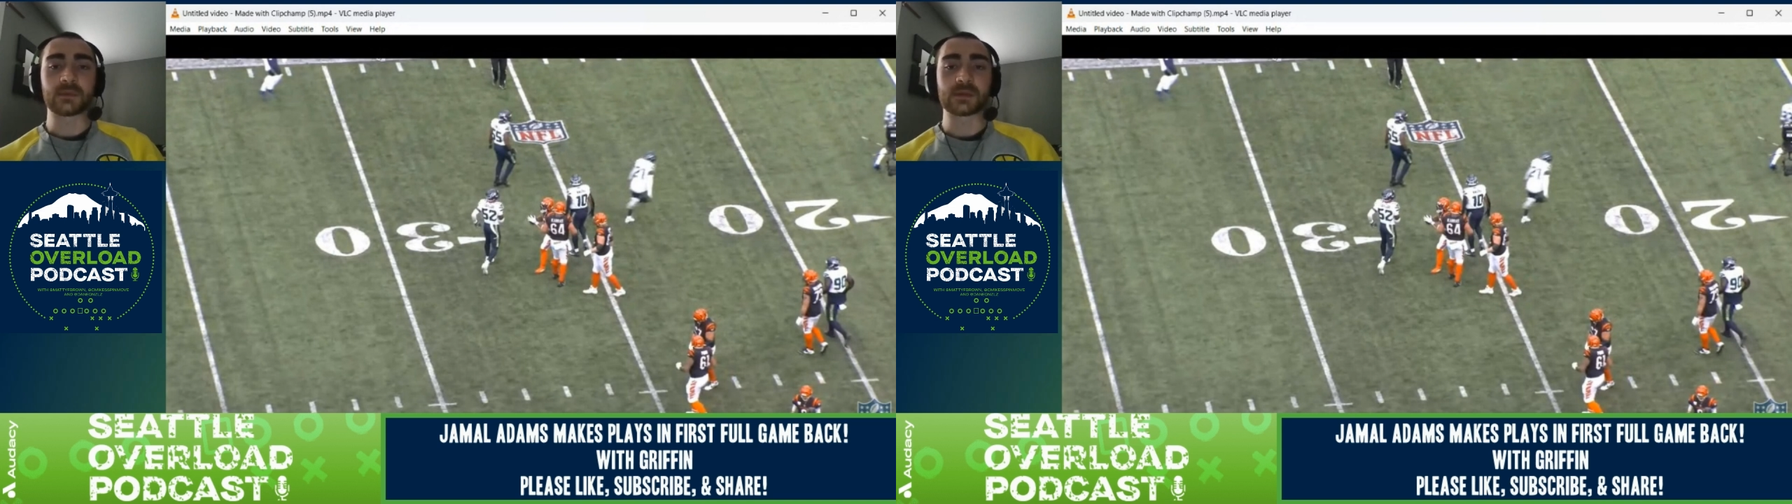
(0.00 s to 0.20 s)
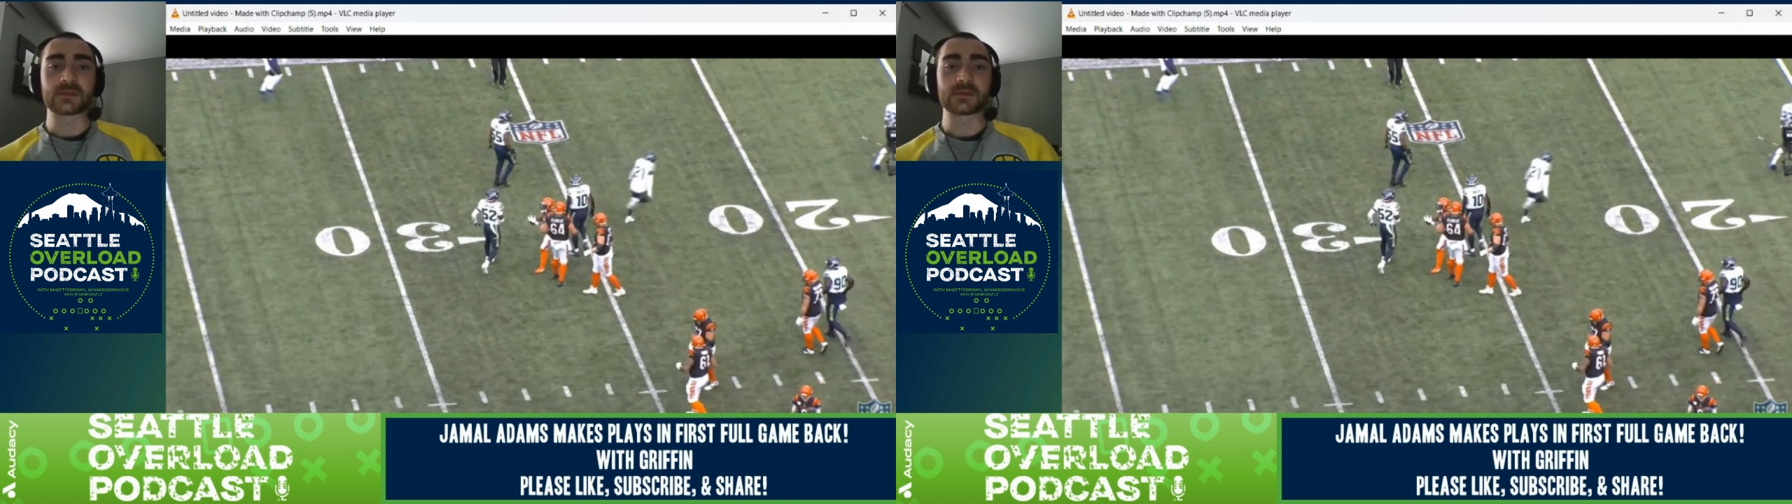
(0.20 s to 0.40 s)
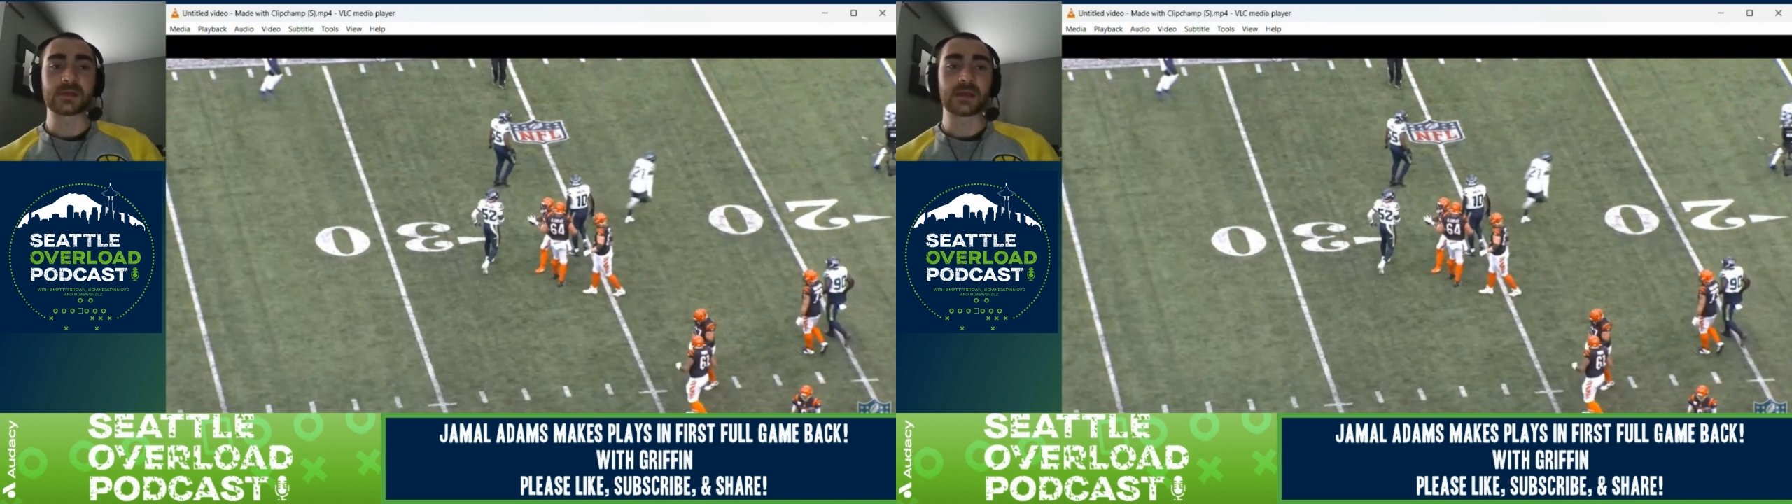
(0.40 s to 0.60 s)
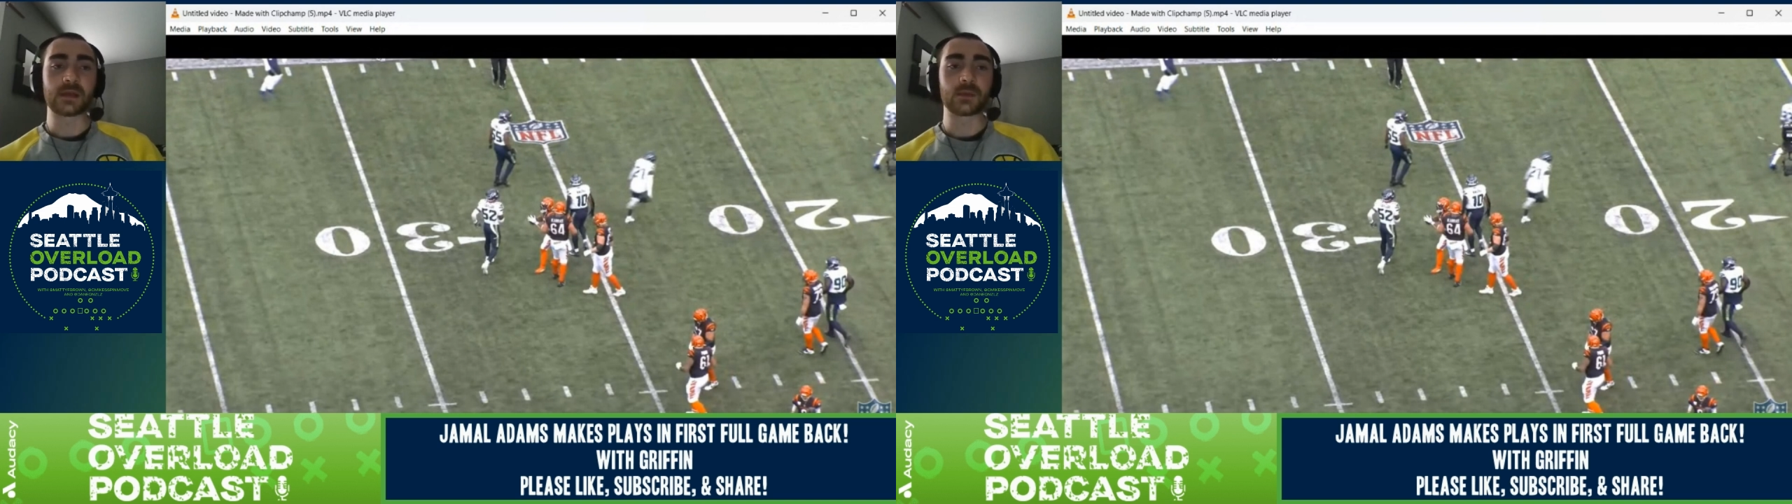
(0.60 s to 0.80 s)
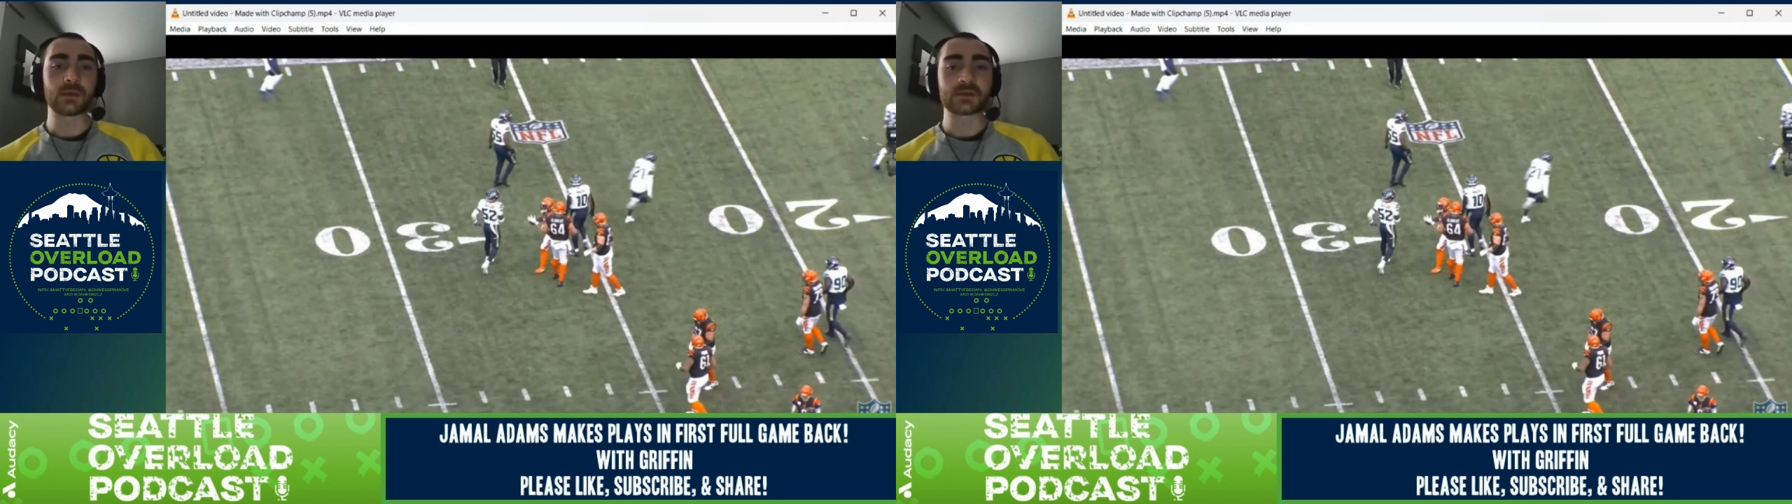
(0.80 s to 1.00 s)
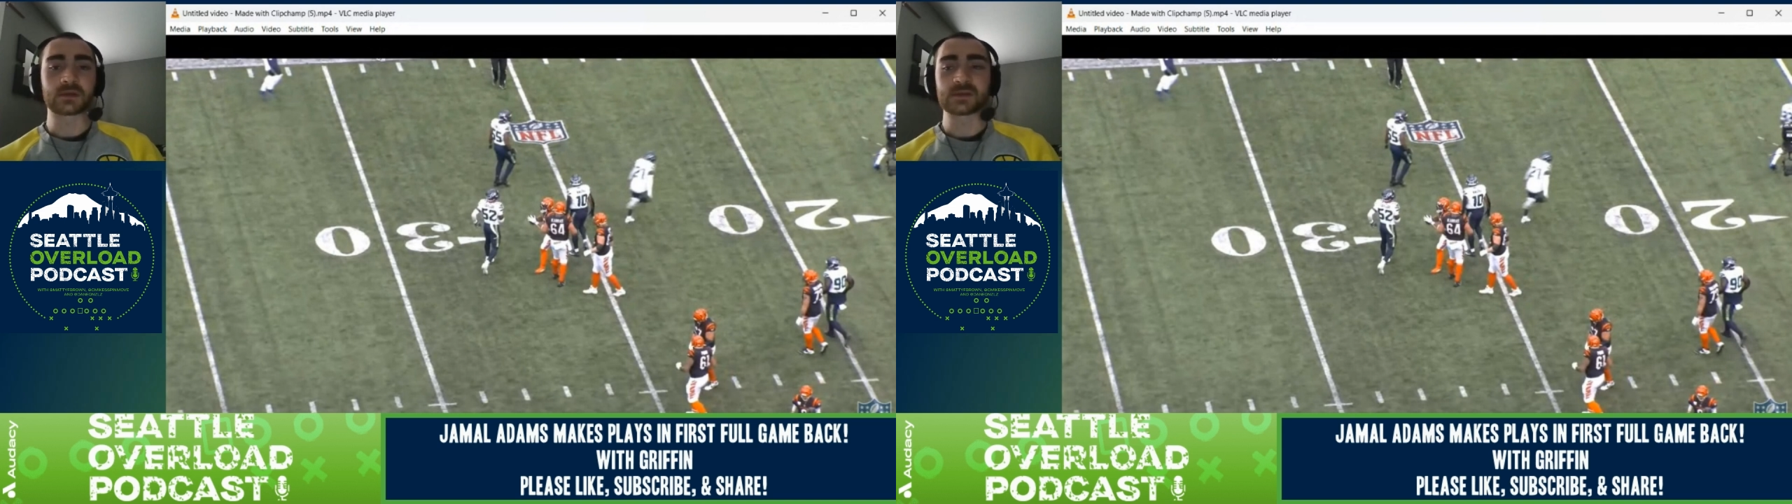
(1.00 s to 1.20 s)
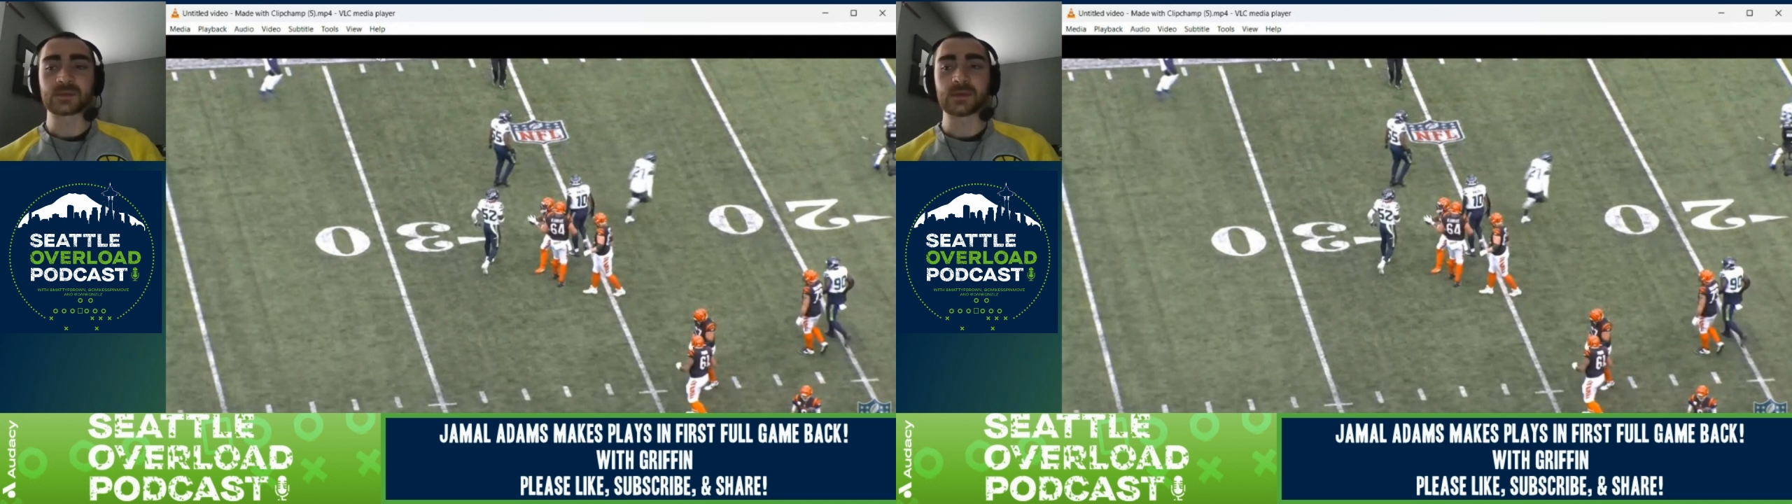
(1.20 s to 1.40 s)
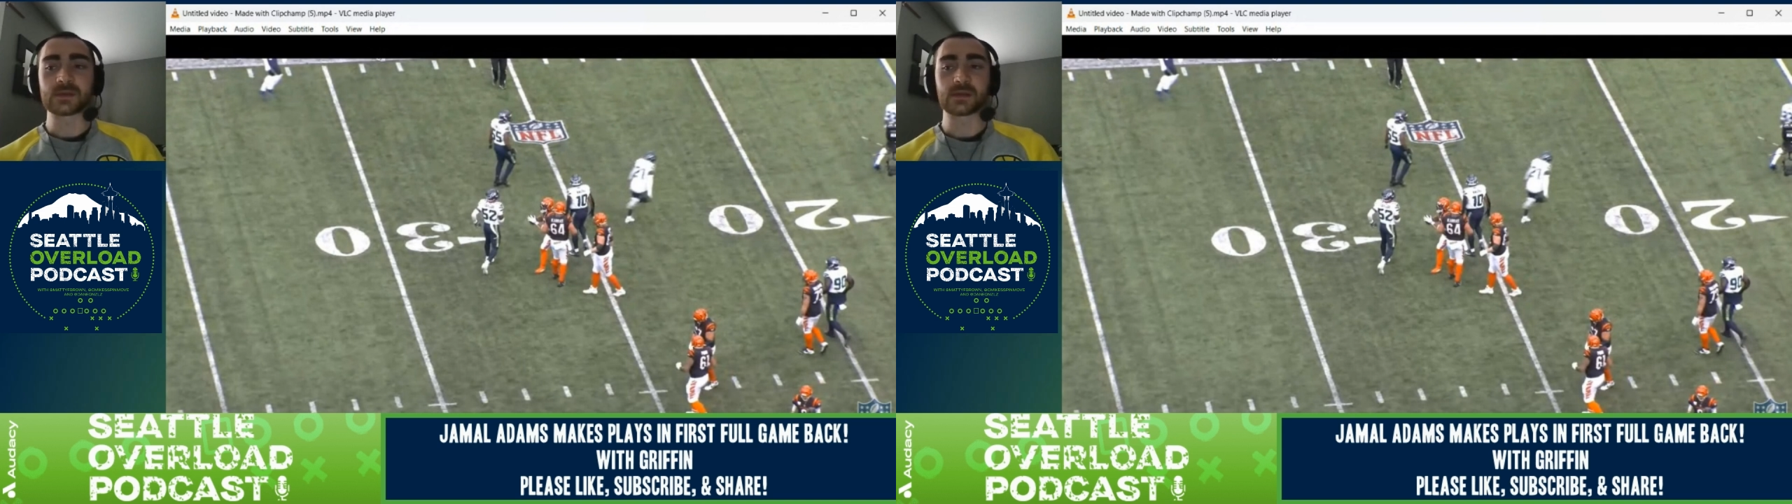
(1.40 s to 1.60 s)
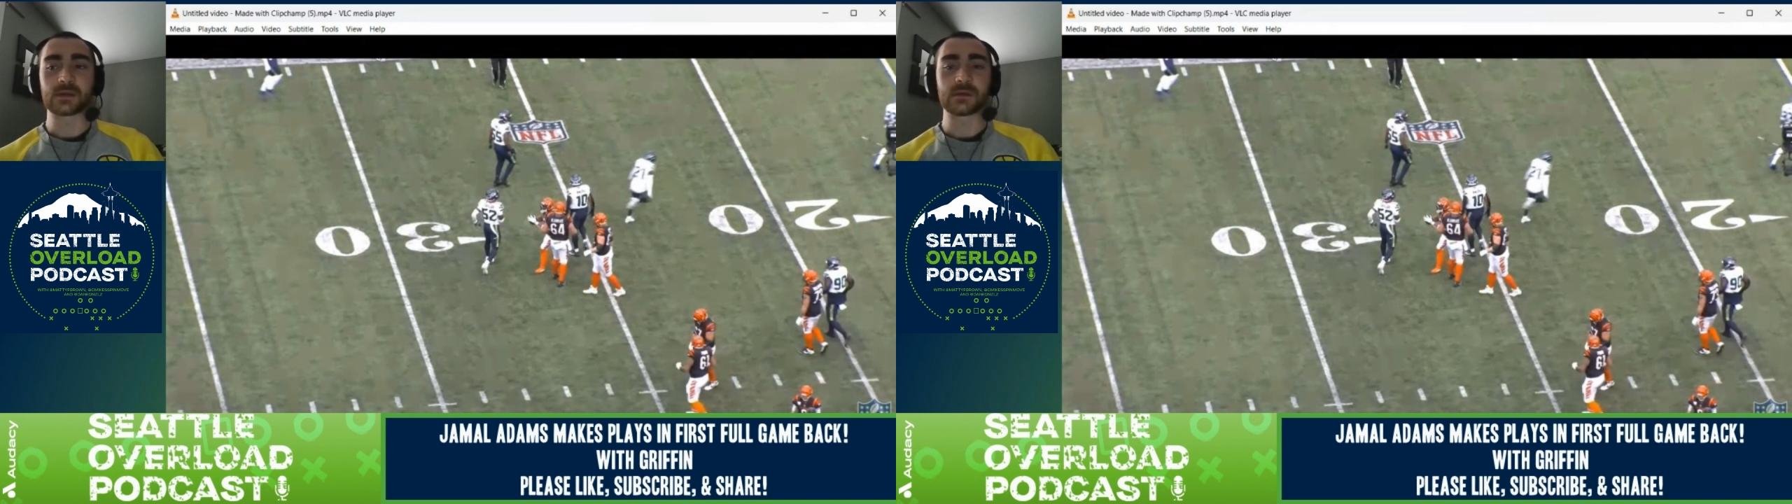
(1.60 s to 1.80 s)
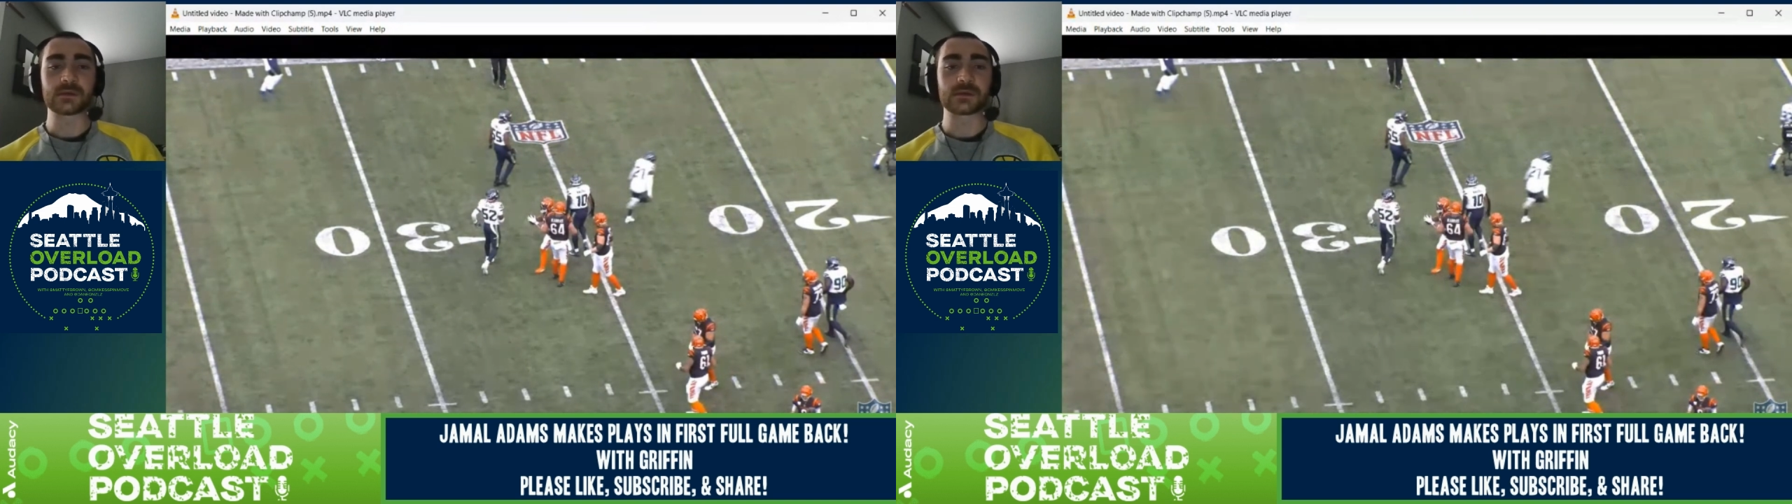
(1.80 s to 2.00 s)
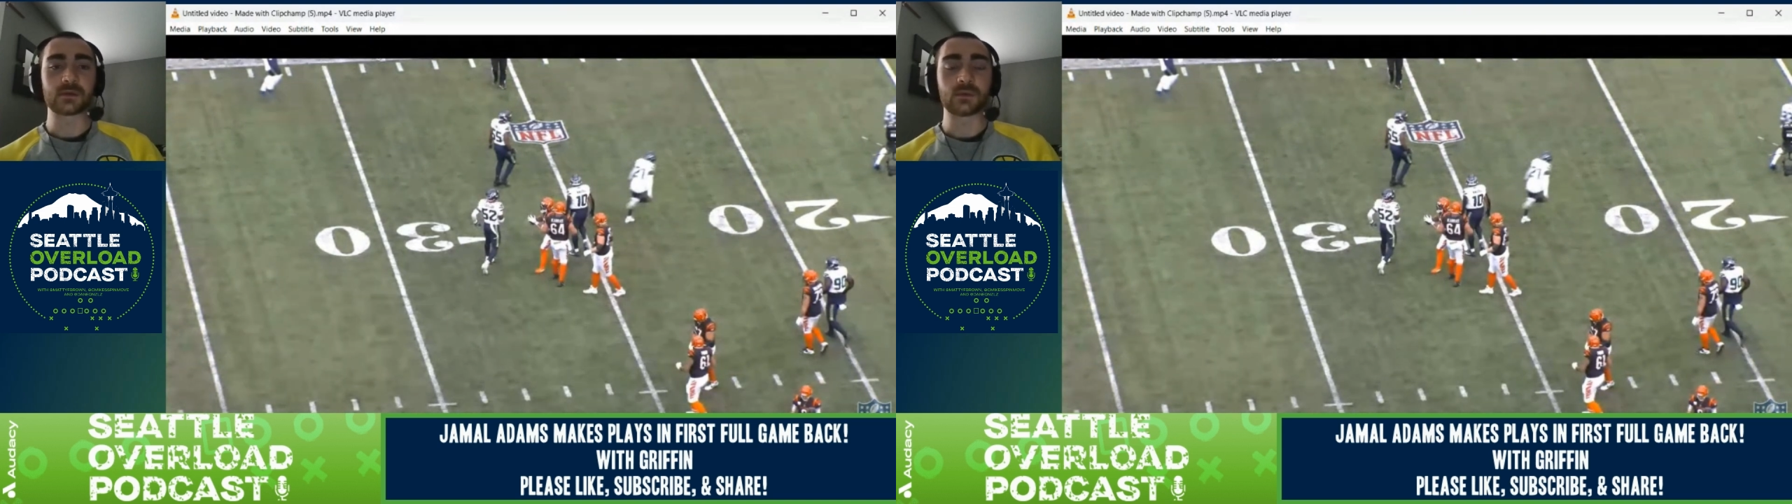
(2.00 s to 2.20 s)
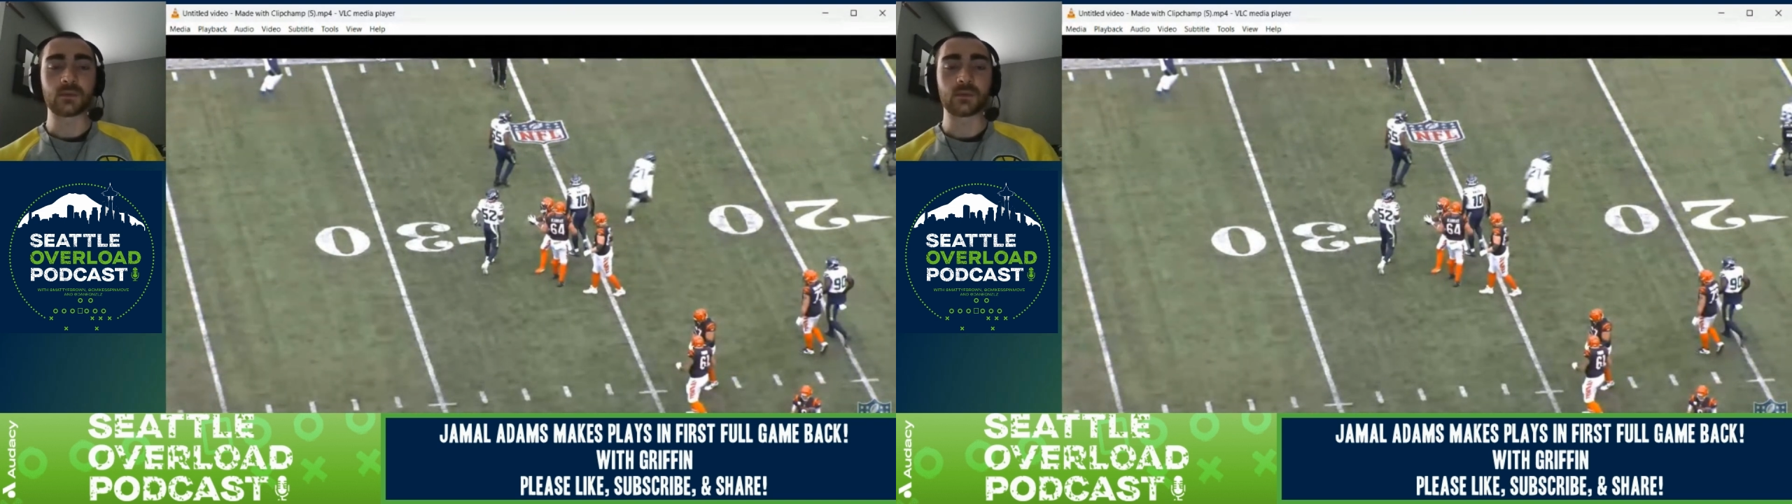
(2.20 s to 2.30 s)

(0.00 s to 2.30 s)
but this was a game where he was on his P's and Q's the whole